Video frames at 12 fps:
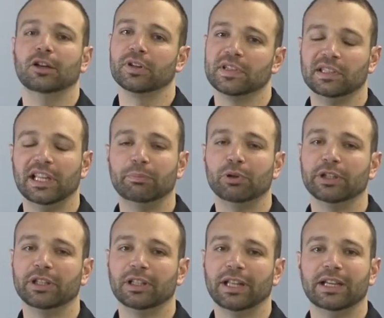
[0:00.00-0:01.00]
you're in a sled
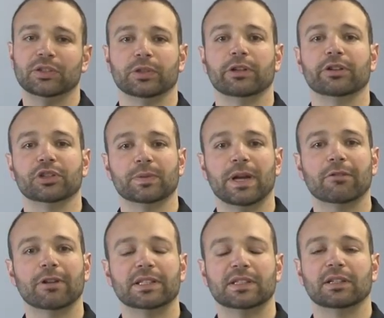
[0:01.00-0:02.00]
pulling class or you're in a drag
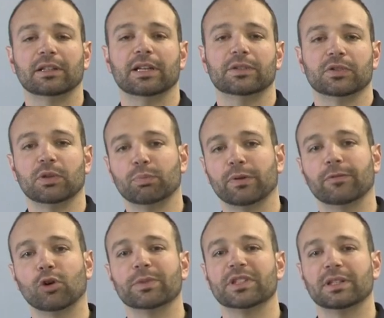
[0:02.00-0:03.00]
racing class or some
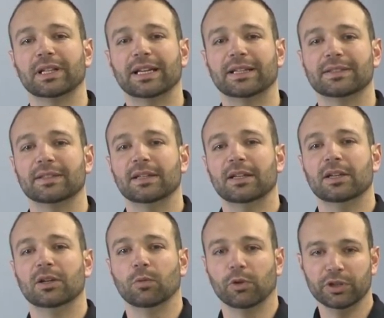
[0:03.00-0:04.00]
performance class
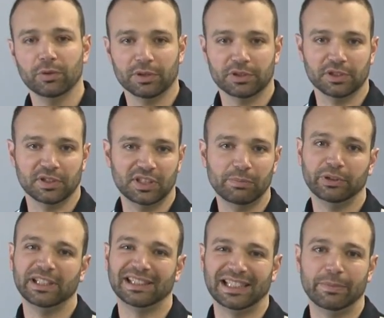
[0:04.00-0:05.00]
where you are just
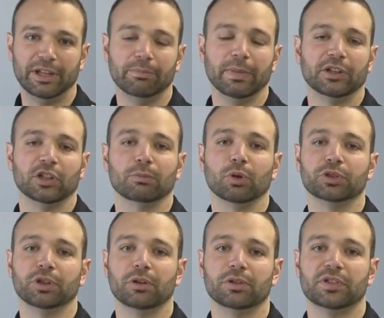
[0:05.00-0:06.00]
simply limited by
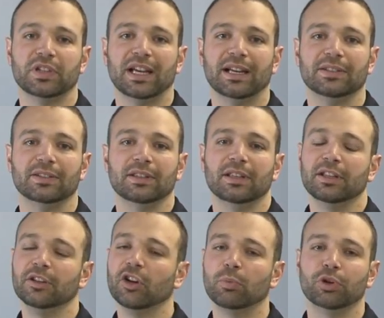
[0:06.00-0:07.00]
turbocharger size,
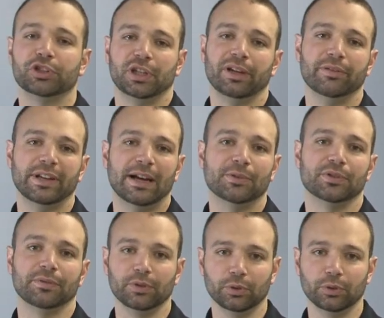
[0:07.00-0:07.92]
you're gonna push every ounce of